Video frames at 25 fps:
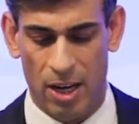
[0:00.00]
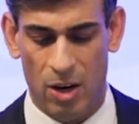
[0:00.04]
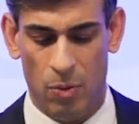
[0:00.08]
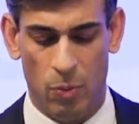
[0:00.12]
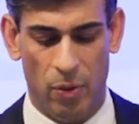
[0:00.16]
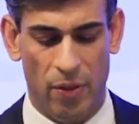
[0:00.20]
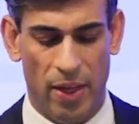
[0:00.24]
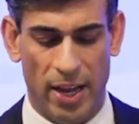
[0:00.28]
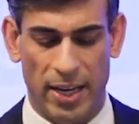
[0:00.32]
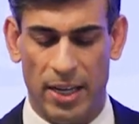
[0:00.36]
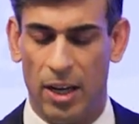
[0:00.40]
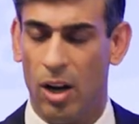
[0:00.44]

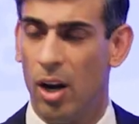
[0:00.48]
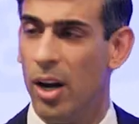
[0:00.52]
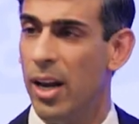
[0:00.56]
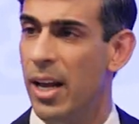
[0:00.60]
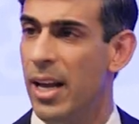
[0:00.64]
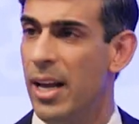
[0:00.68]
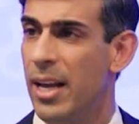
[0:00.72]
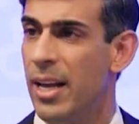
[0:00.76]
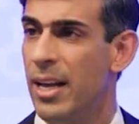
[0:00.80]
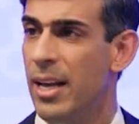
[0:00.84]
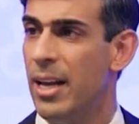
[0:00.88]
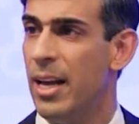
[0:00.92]
with a
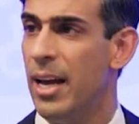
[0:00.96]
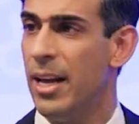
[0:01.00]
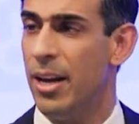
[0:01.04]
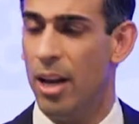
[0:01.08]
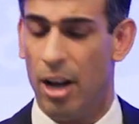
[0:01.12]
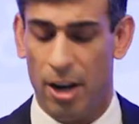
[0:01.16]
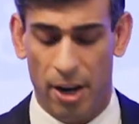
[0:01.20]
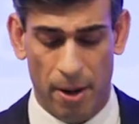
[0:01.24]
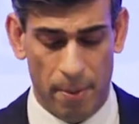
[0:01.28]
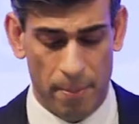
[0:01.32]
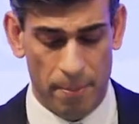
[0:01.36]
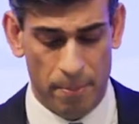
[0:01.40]
clear and
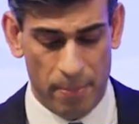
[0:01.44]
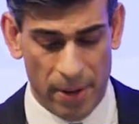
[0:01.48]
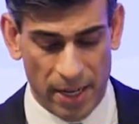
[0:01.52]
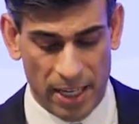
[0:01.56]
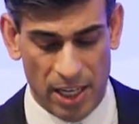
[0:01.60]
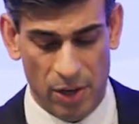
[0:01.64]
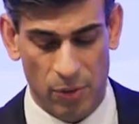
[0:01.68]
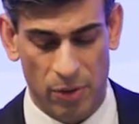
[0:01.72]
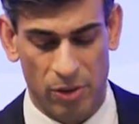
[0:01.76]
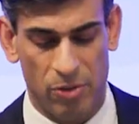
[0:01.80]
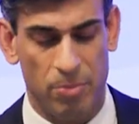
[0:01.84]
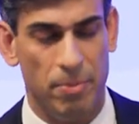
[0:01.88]

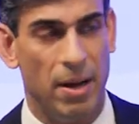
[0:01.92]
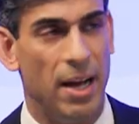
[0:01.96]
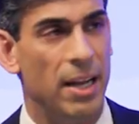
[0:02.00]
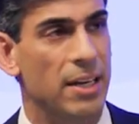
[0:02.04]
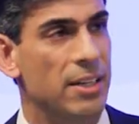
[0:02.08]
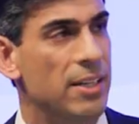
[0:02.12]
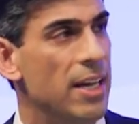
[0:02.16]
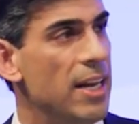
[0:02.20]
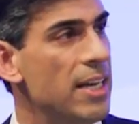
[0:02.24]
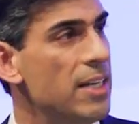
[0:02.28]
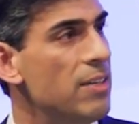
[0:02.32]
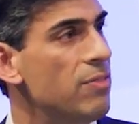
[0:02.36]
unambiguous
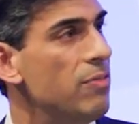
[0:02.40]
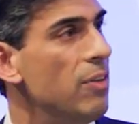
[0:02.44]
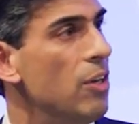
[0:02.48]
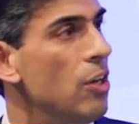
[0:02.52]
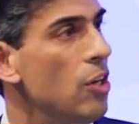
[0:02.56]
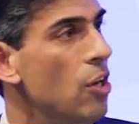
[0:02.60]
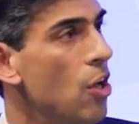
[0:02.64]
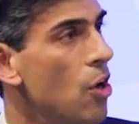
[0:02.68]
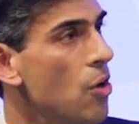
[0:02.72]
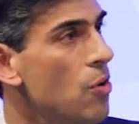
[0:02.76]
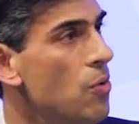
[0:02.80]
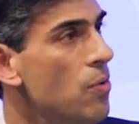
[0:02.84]
mandate for
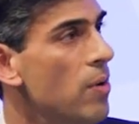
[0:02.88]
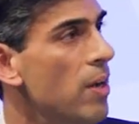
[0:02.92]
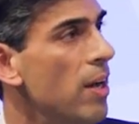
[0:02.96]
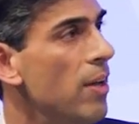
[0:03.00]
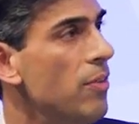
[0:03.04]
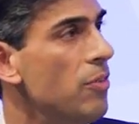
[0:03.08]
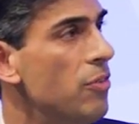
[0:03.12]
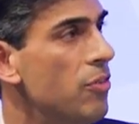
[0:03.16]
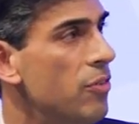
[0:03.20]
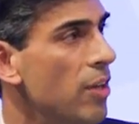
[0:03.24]
low and